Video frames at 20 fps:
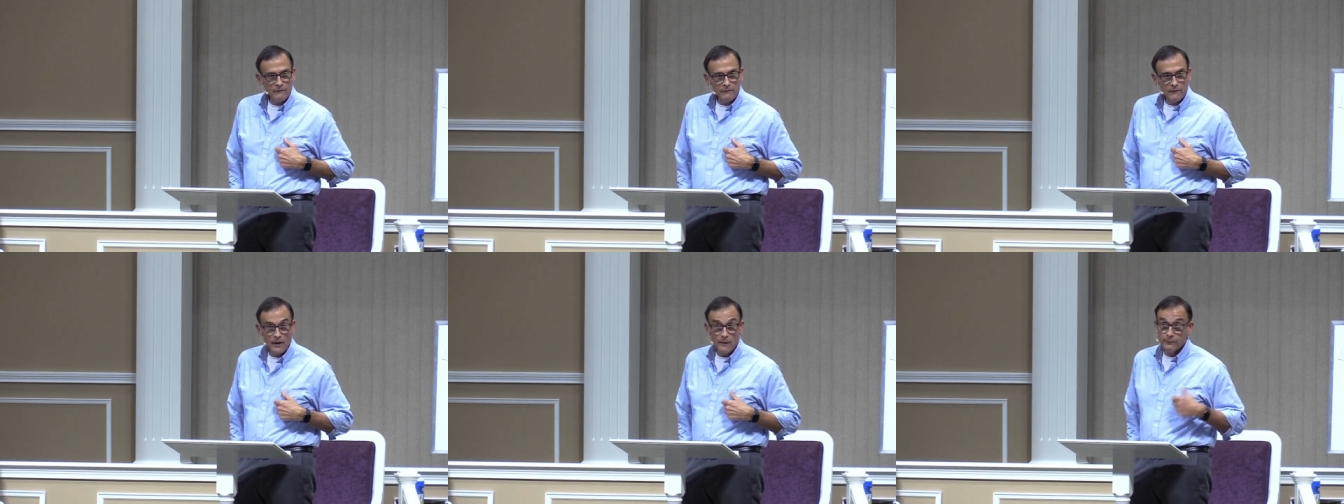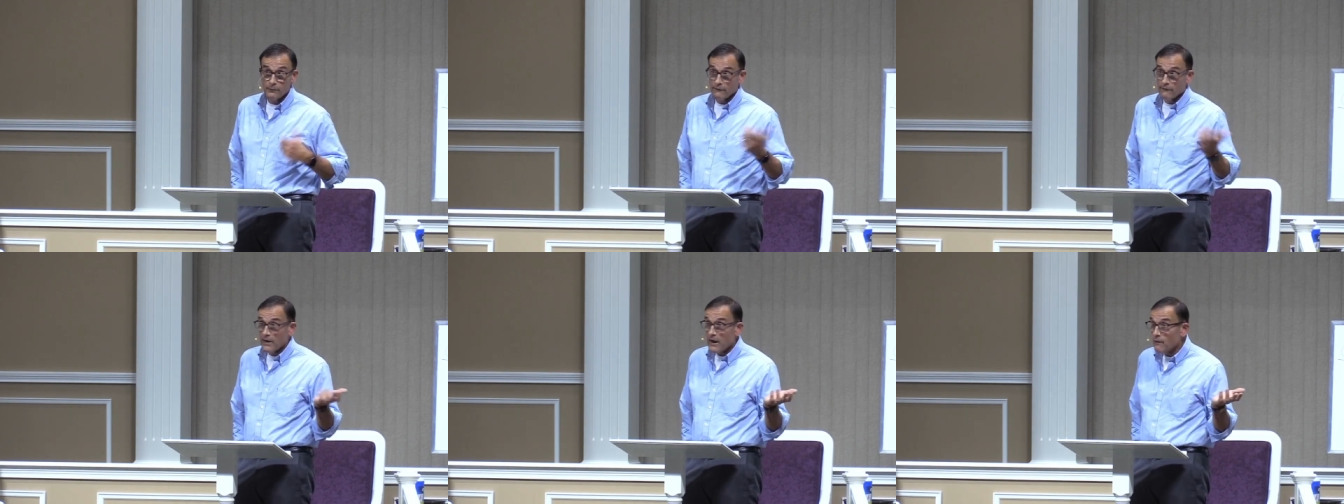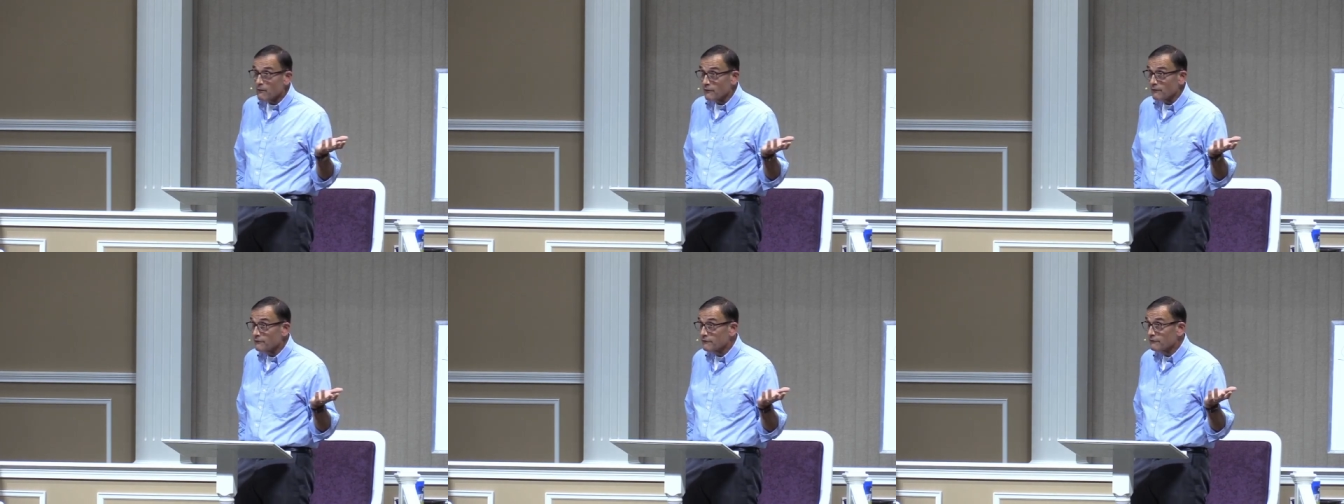A couple of
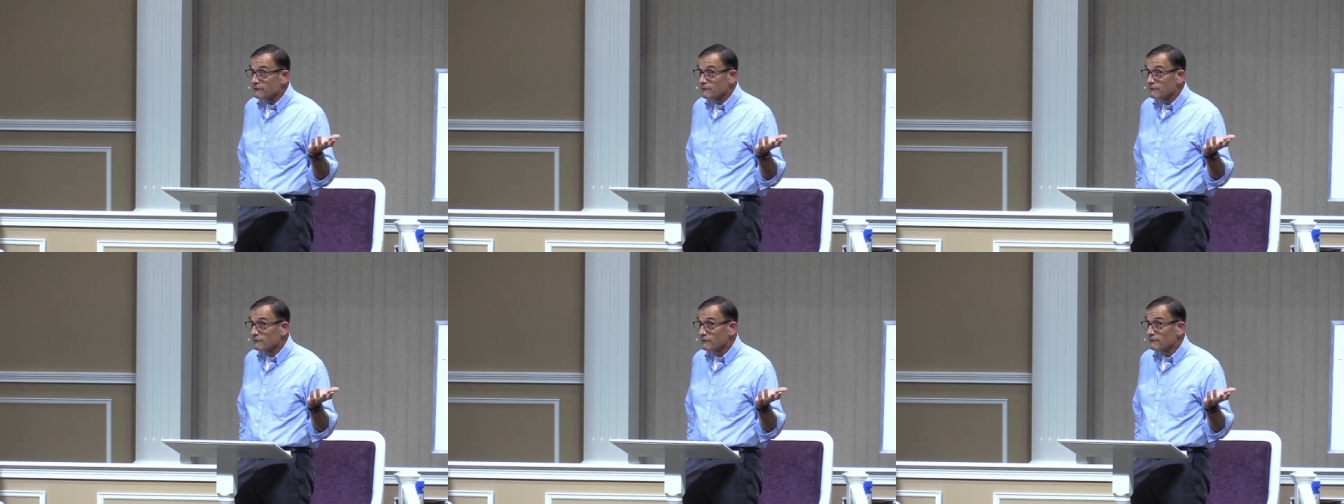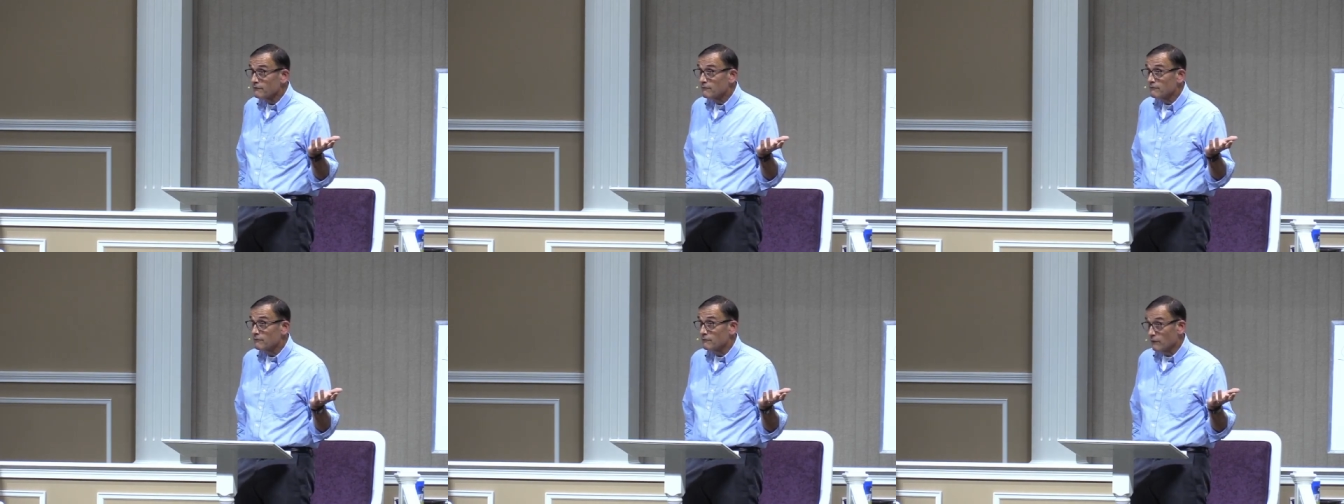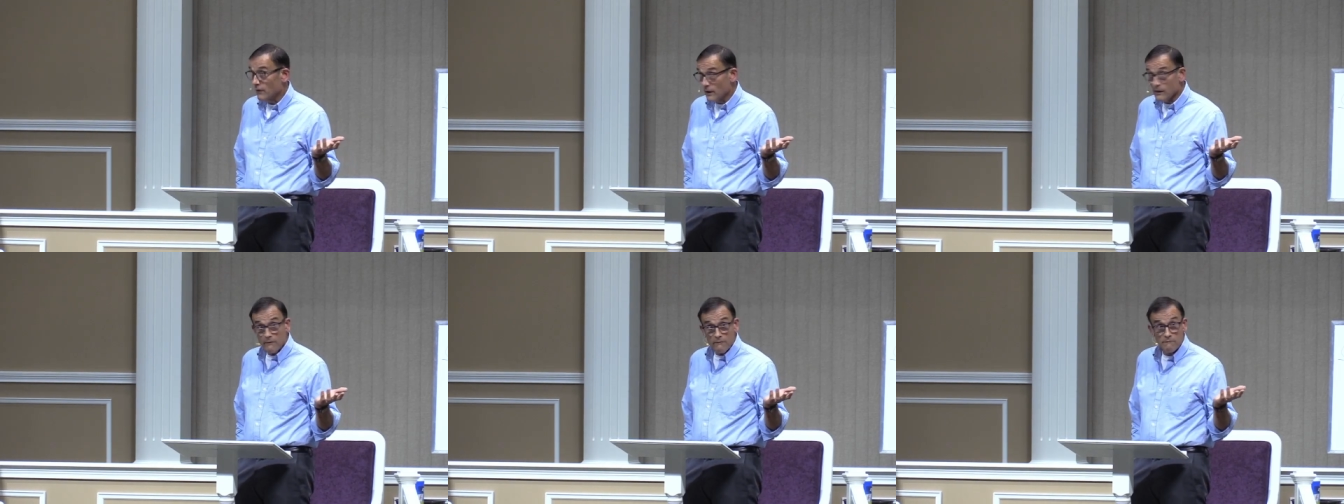hours,
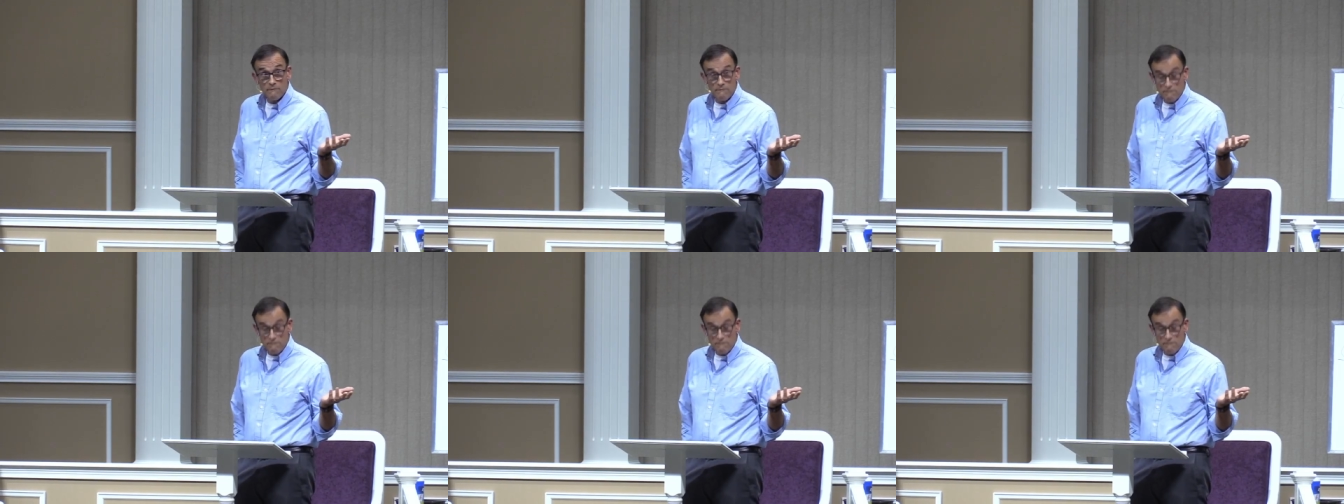right?